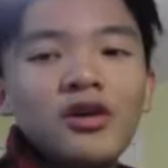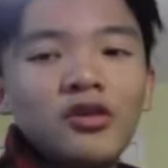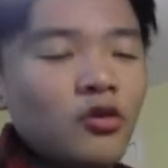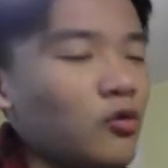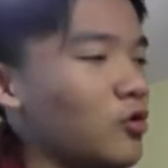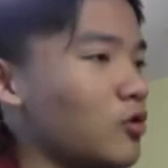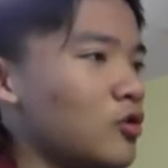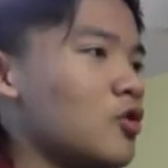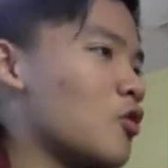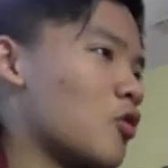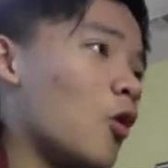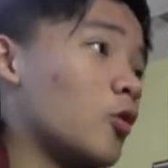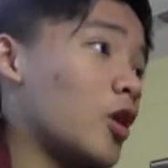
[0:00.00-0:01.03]
So,
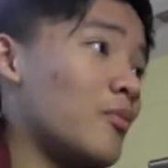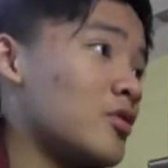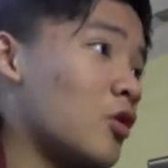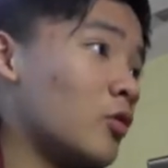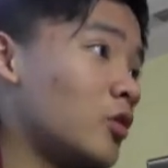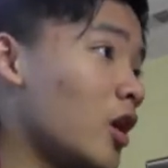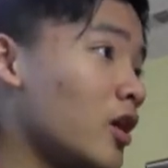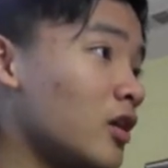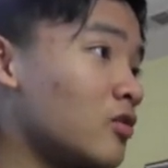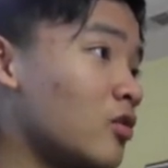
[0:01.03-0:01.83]
gold comes in gold nuggets,